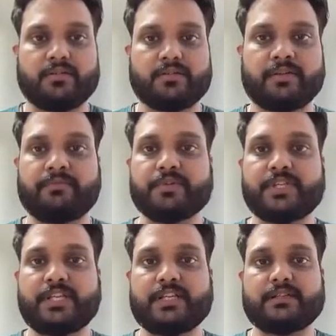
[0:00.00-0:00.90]
so if you
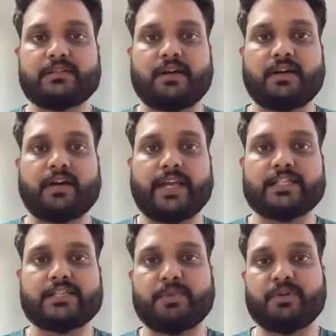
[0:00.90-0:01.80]
see this
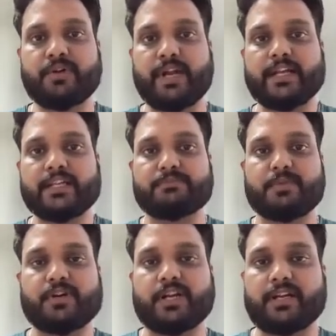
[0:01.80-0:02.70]
explore and
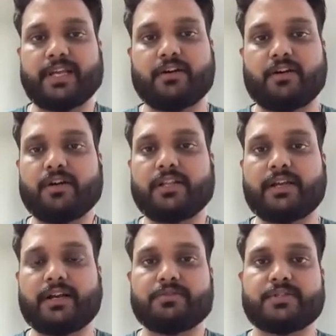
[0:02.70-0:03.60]
explore gun, like all
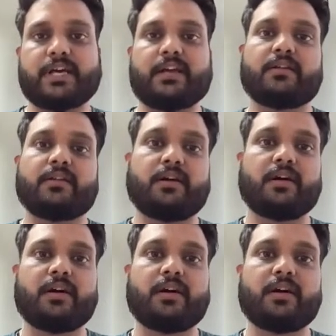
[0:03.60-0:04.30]
the routes are